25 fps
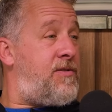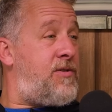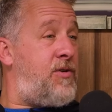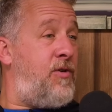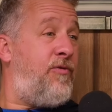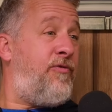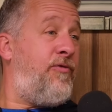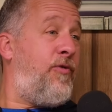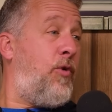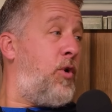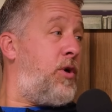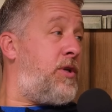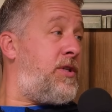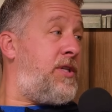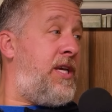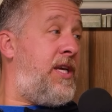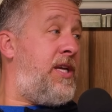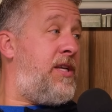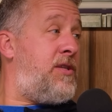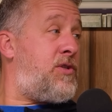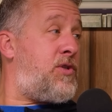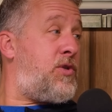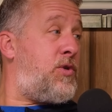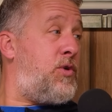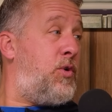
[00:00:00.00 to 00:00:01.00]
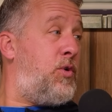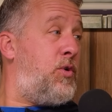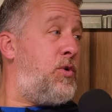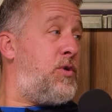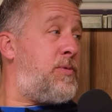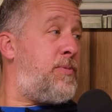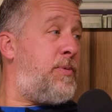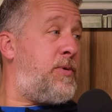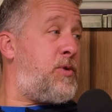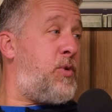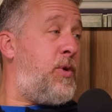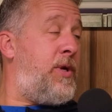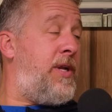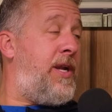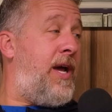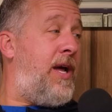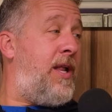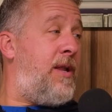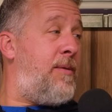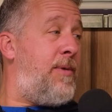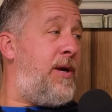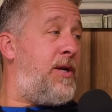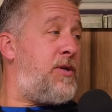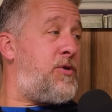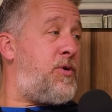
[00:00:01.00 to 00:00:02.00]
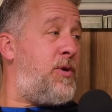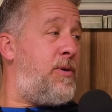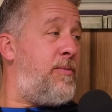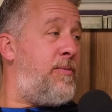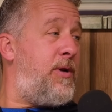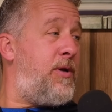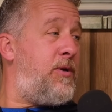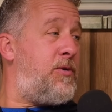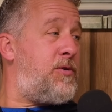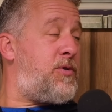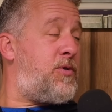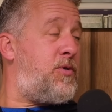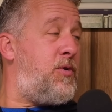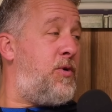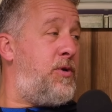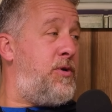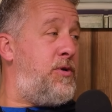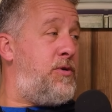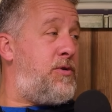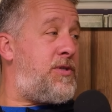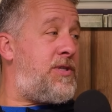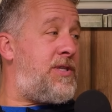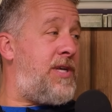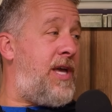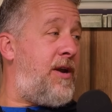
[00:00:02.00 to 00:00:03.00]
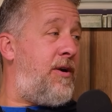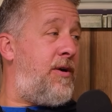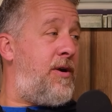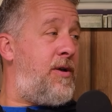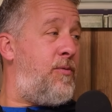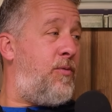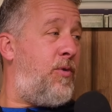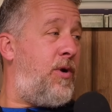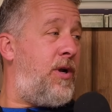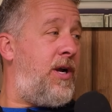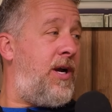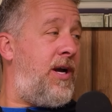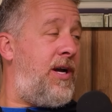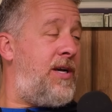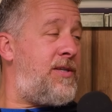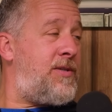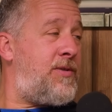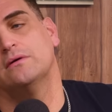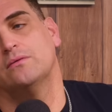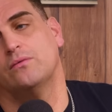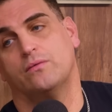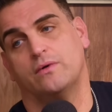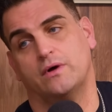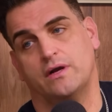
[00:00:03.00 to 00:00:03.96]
so 14 schools between elementary and middle school, and you settled in one high school?